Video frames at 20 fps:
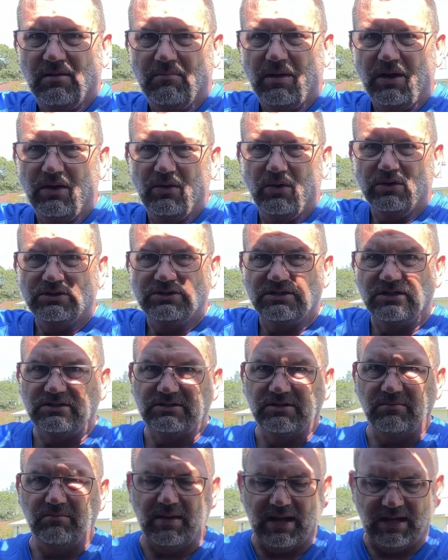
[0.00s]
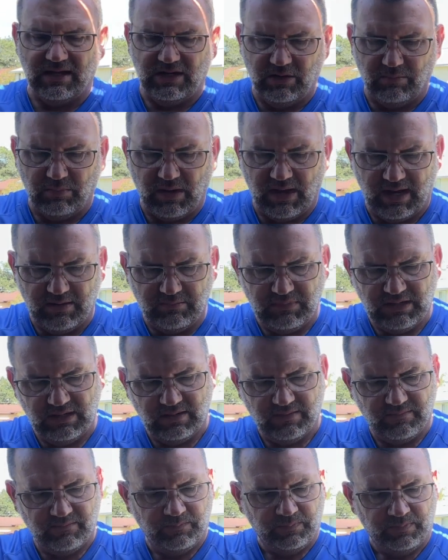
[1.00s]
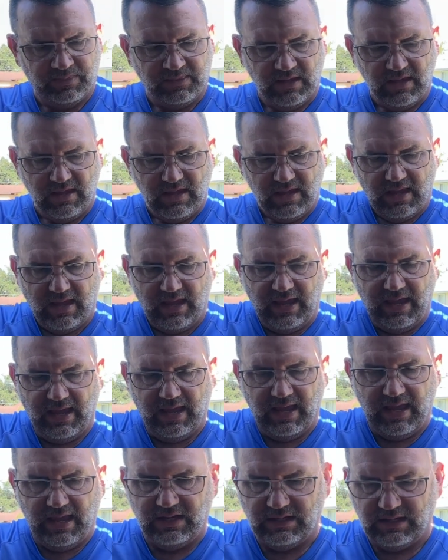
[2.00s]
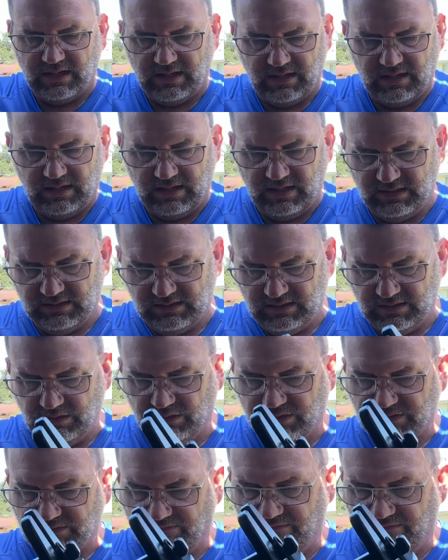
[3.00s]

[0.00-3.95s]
hook system back here behind me, and it looks